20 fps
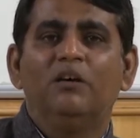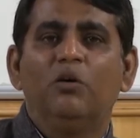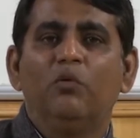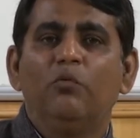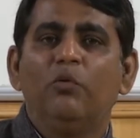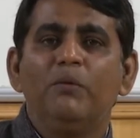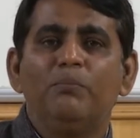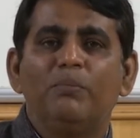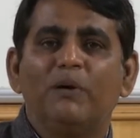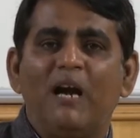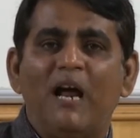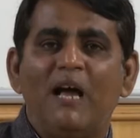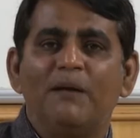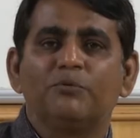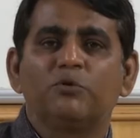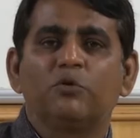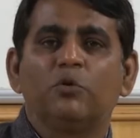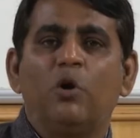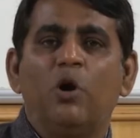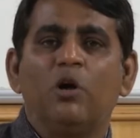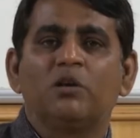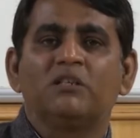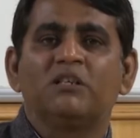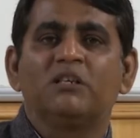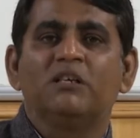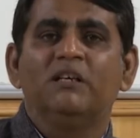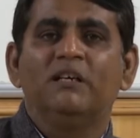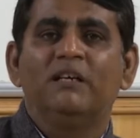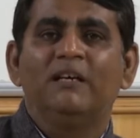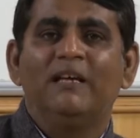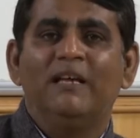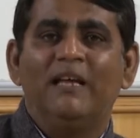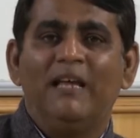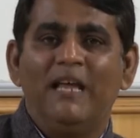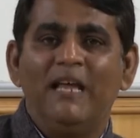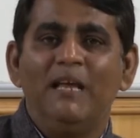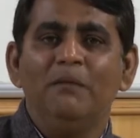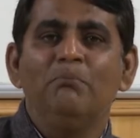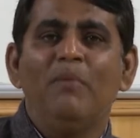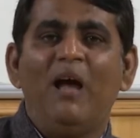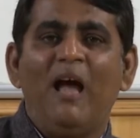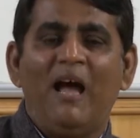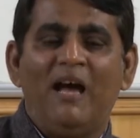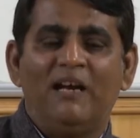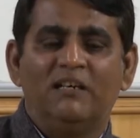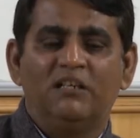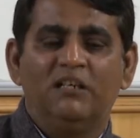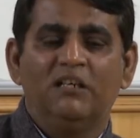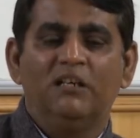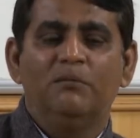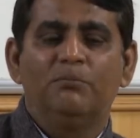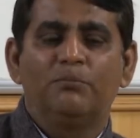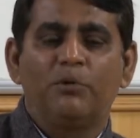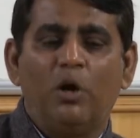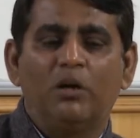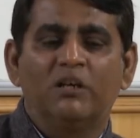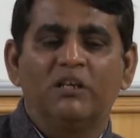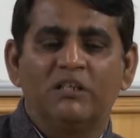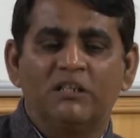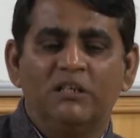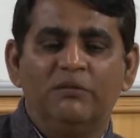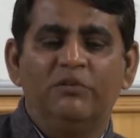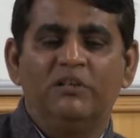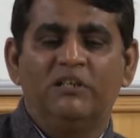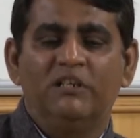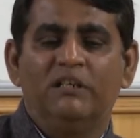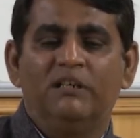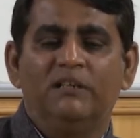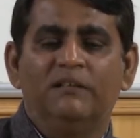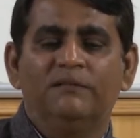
we perhaps cannot aim at productivity.